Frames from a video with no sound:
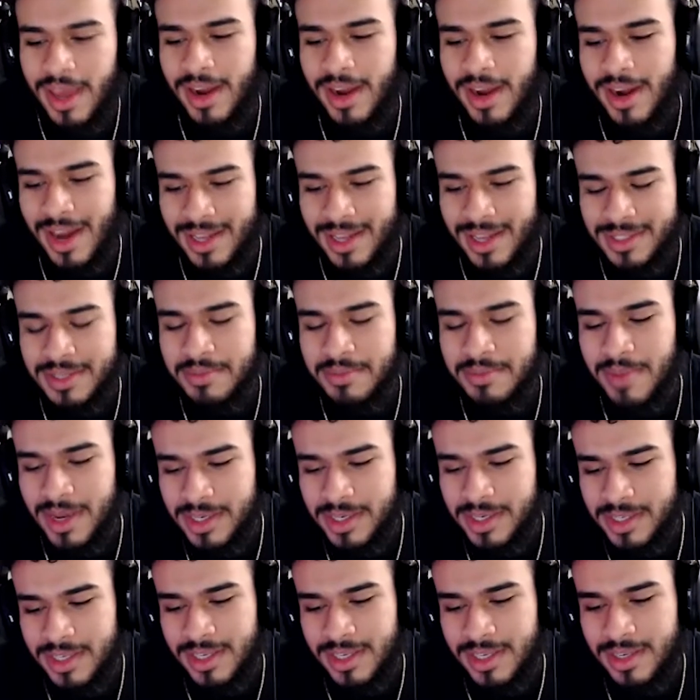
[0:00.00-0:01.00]
And not to
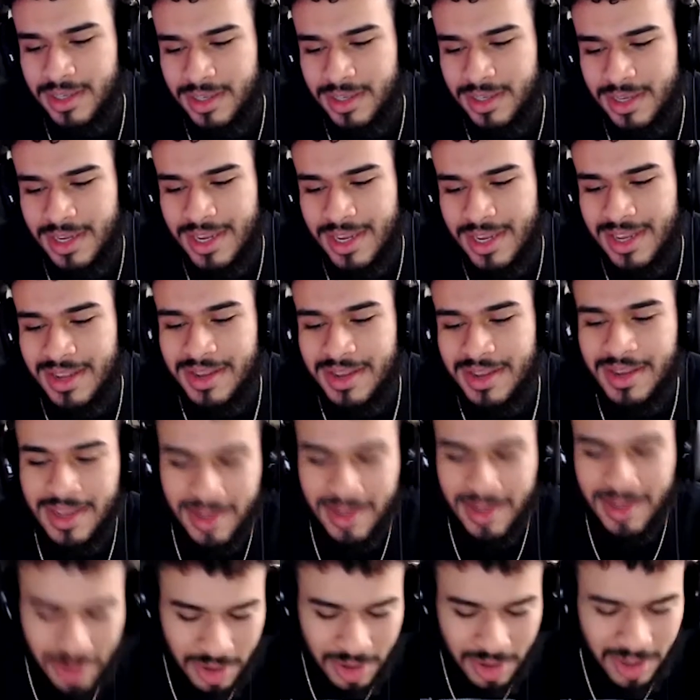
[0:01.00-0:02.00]
mention it
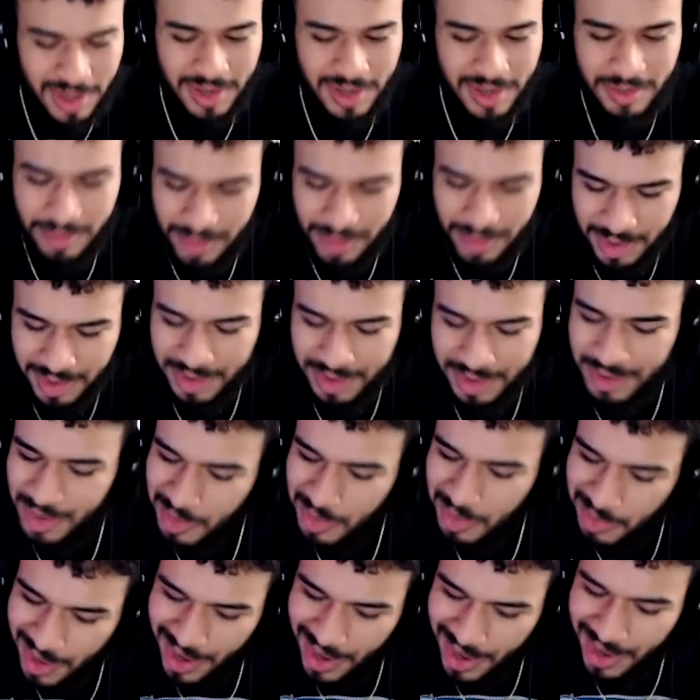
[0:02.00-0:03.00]
could really
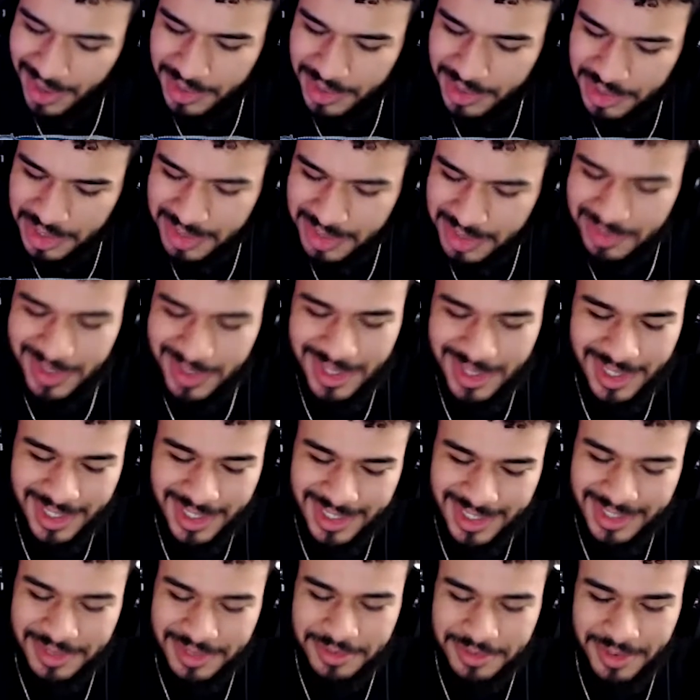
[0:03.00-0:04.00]
go back just
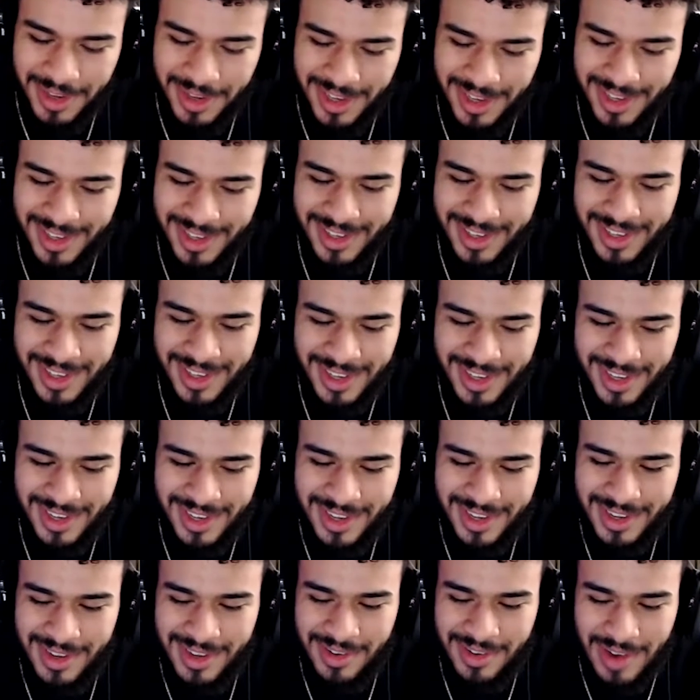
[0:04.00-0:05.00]
because of like
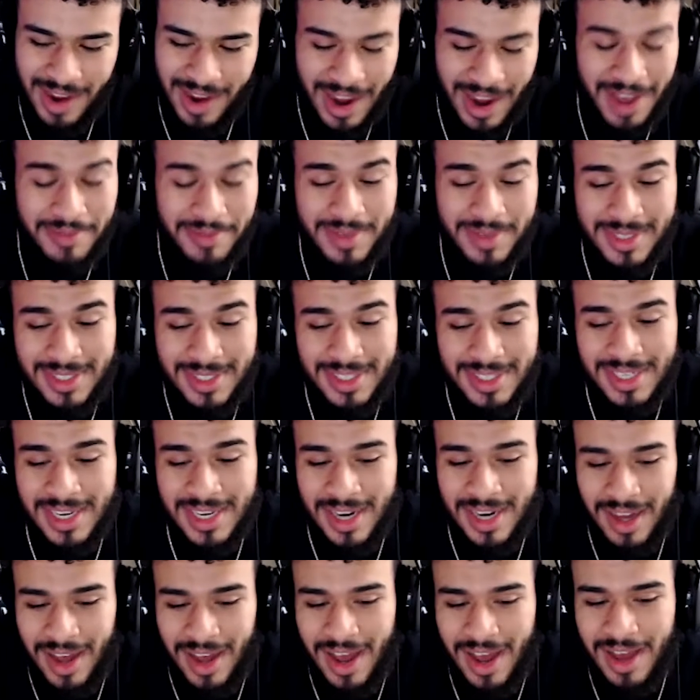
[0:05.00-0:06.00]
I've been
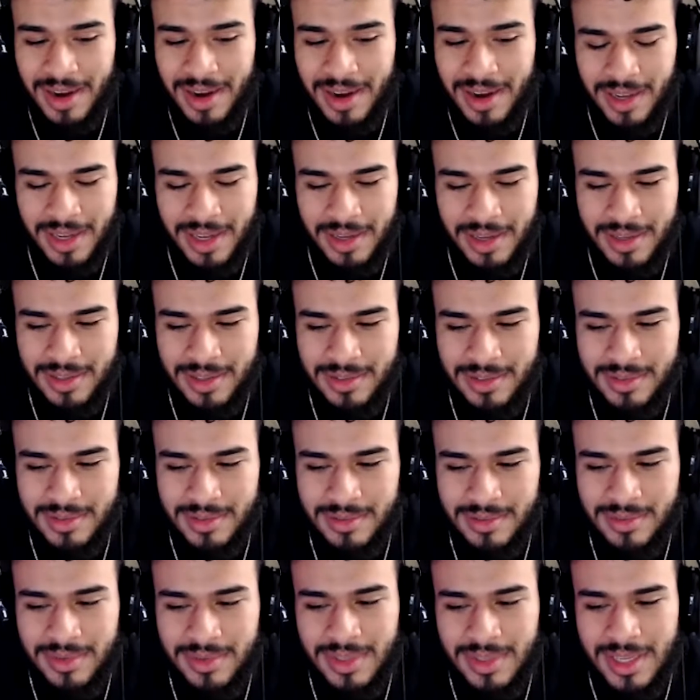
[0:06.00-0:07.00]
seeing a lot of like
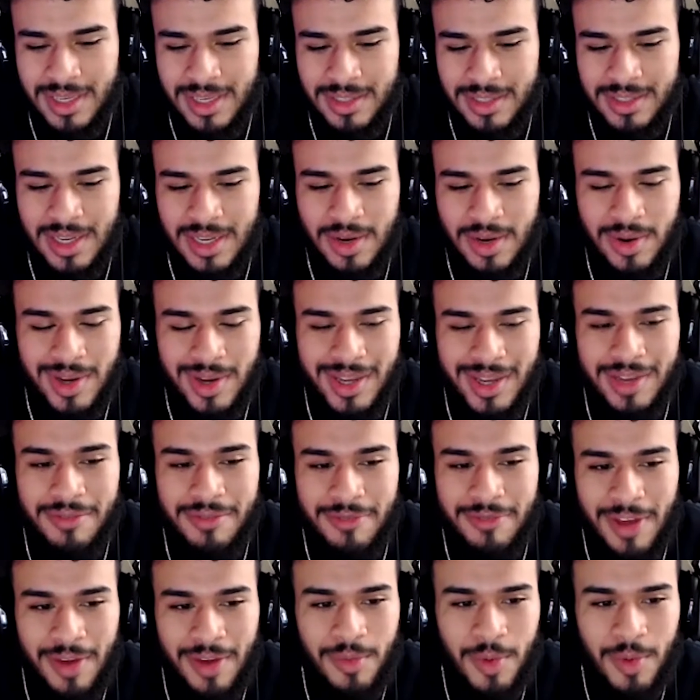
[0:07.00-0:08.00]
things like
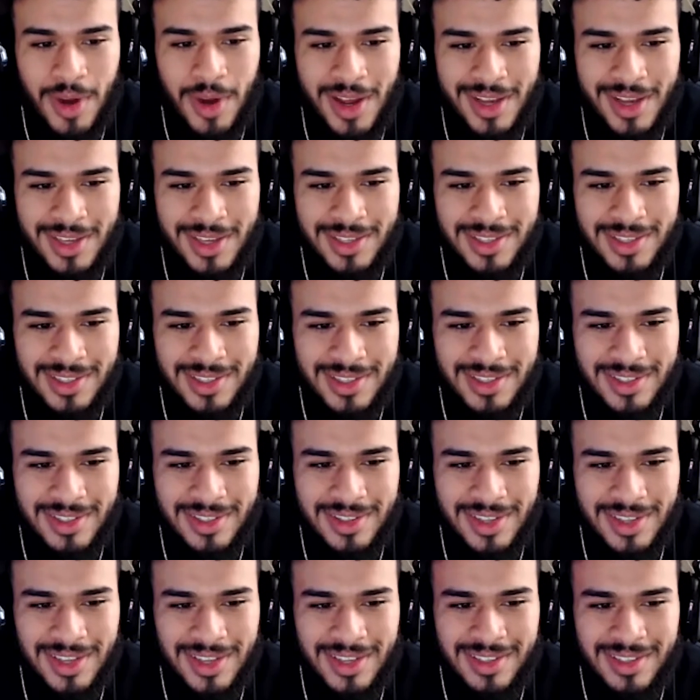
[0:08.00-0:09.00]
event wise
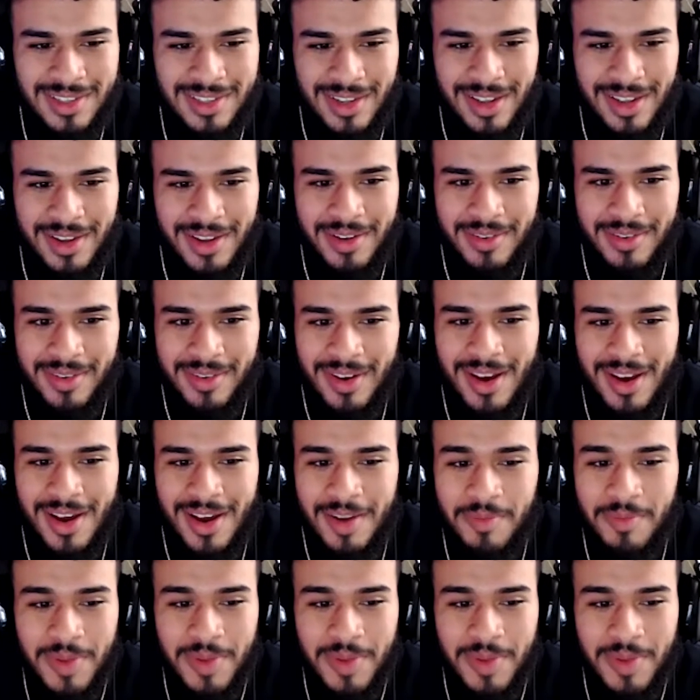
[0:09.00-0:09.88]
things and like a lot of